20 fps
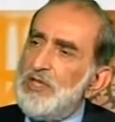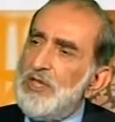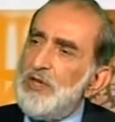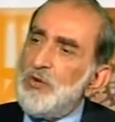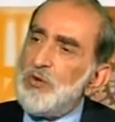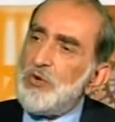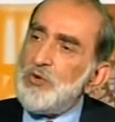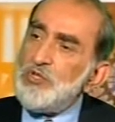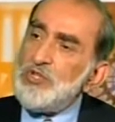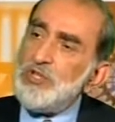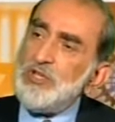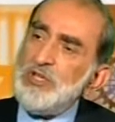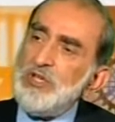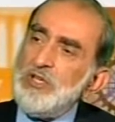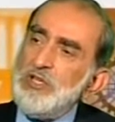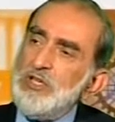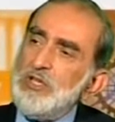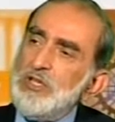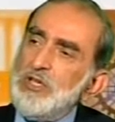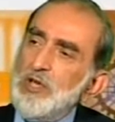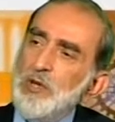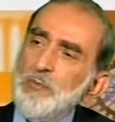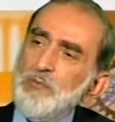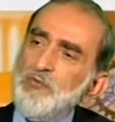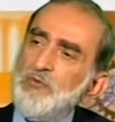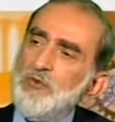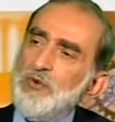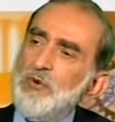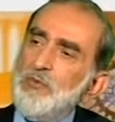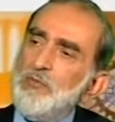They originally
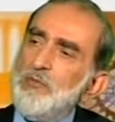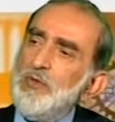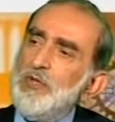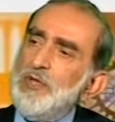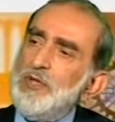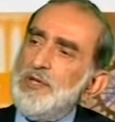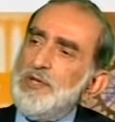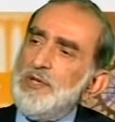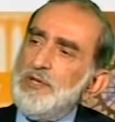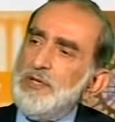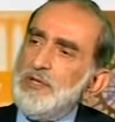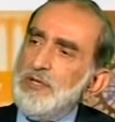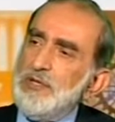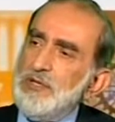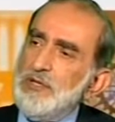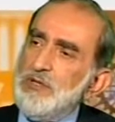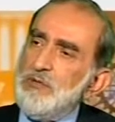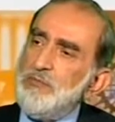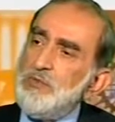come from uh,